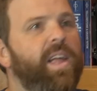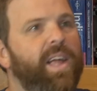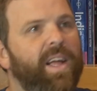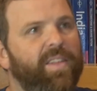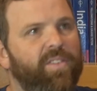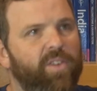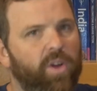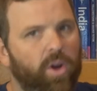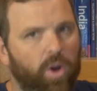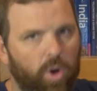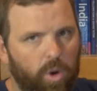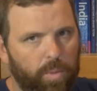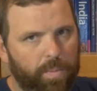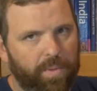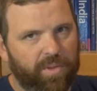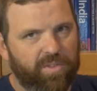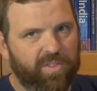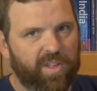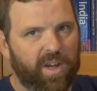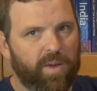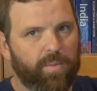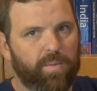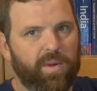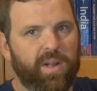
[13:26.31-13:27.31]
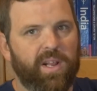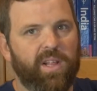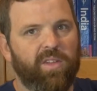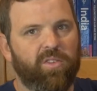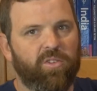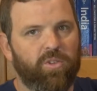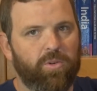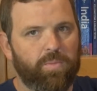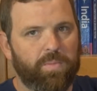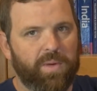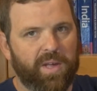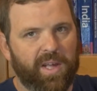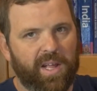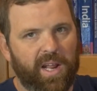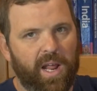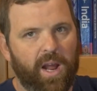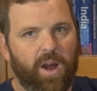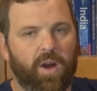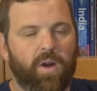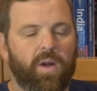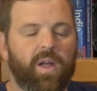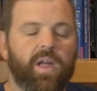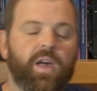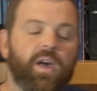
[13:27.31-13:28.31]
you have to hope it's not reading too big an
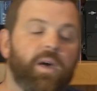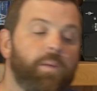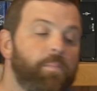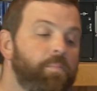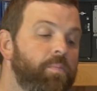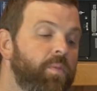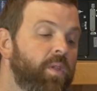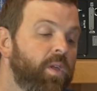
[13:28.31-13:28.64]
area.